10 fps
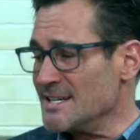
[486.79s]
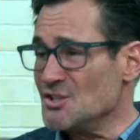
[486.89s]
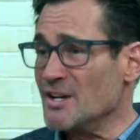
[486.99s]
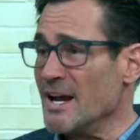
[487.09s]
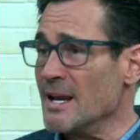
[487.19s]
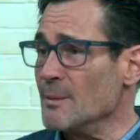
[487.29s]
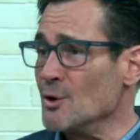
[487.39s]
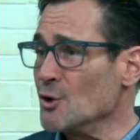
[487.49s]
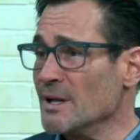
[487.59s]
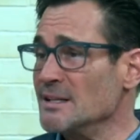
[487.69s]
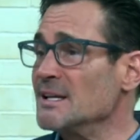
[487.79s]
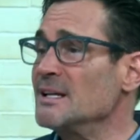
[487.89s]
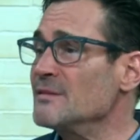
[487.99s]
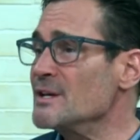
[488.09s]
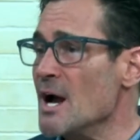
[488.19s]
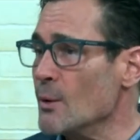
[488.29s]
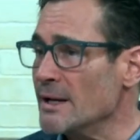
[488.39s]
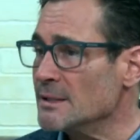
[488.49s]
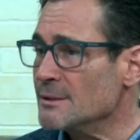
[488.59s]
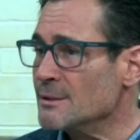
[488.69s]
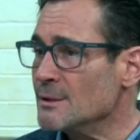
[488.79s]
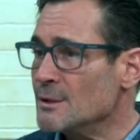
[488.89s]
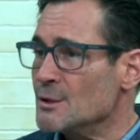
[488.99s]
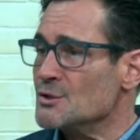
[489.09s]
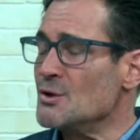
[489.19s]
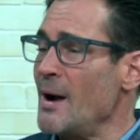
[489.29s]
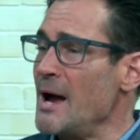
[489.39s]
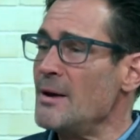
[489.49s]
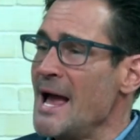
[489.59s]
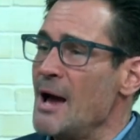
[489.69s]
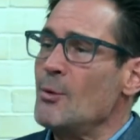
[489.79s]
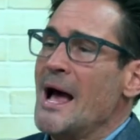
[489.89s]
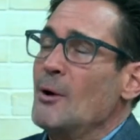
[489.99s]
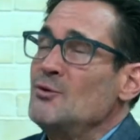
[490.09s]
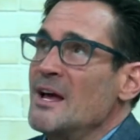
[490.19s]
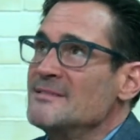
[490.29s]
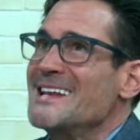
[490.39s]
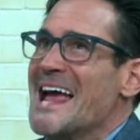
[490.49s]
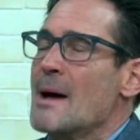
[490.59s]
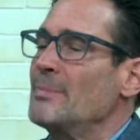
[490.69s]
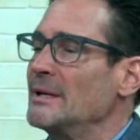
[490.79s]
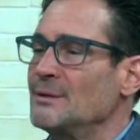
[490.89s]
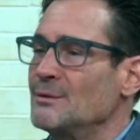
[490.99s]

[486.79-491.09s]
she had a hernia and didn't even know it. So how does it happen?